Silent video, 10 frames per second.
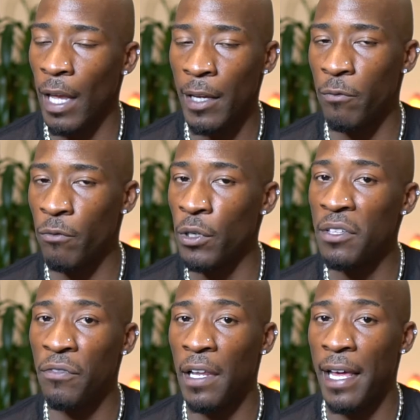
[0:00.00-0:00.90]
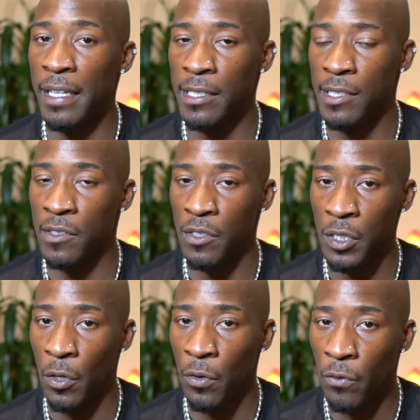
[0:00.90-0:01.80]
I really feel like this is, you
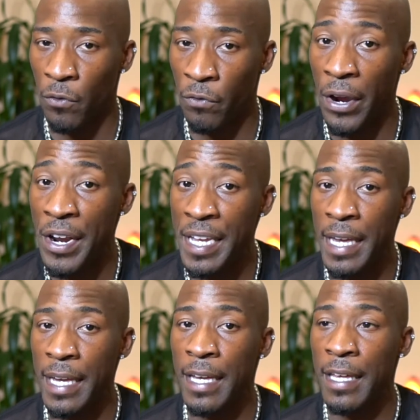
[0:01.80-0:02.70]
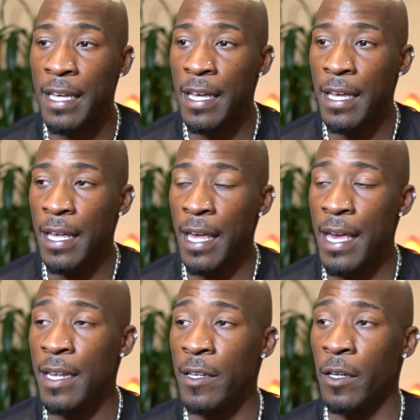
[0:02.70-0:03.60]
know, very key
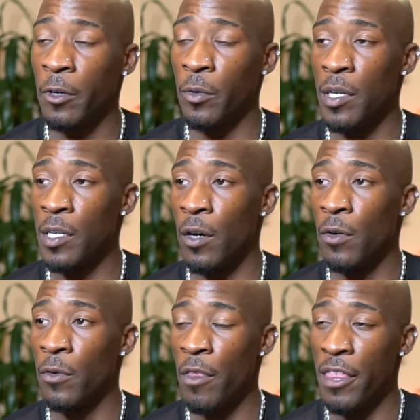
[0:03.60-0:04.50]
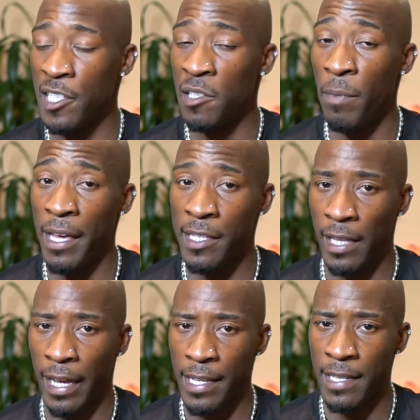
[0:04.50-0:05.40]
in, you know, this space.
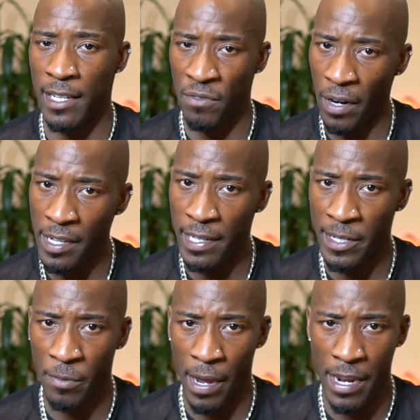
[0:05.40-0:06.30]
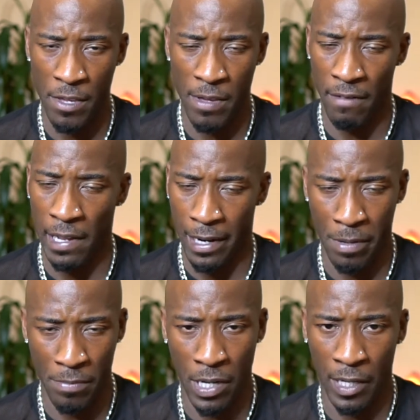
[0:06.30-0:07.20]
Like I said, it's very saturated. You have a lot of
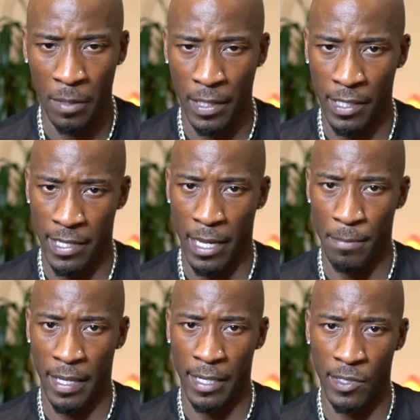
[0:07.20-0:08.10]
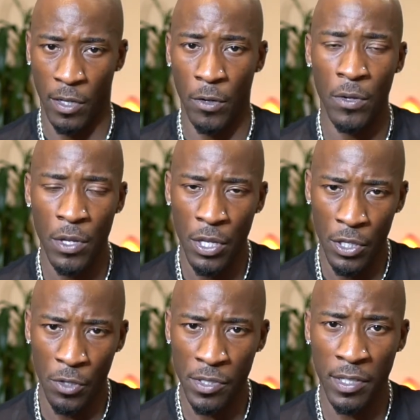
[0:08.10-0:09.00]
people talking about the same thing. So
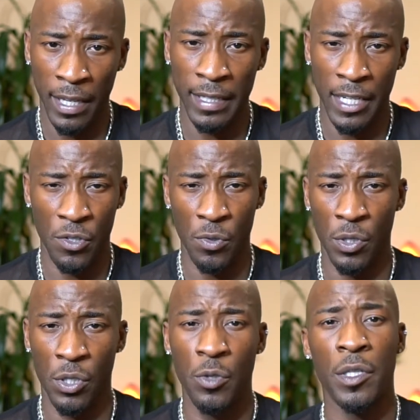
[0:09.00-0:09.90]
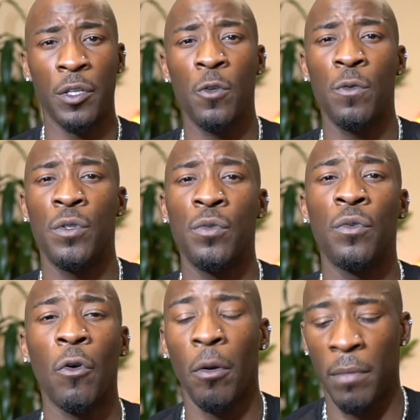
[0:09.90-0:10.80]
use a thing that you know, you would do
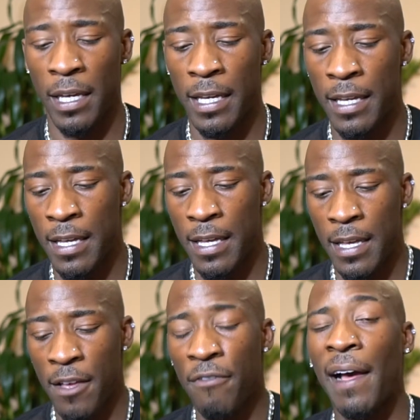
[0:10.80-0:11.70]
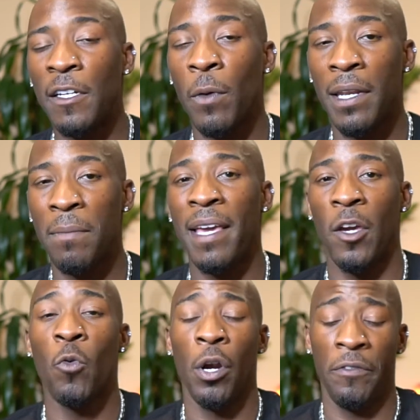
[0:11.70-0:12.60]
normally. Find a way to make
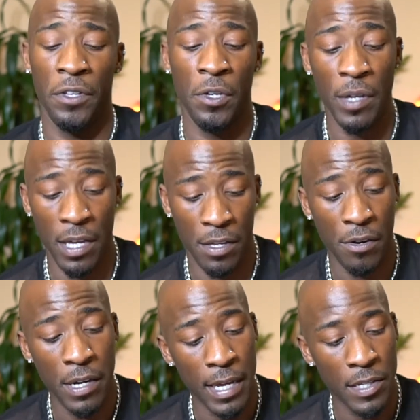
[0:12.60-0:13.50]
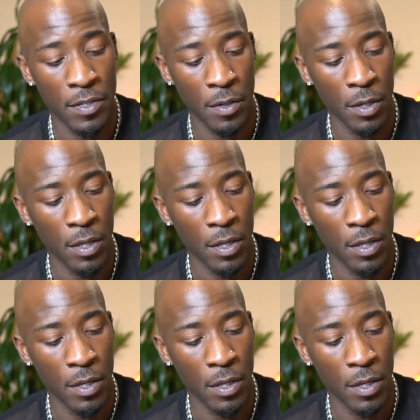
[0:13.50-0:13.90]
it work for you in your niche.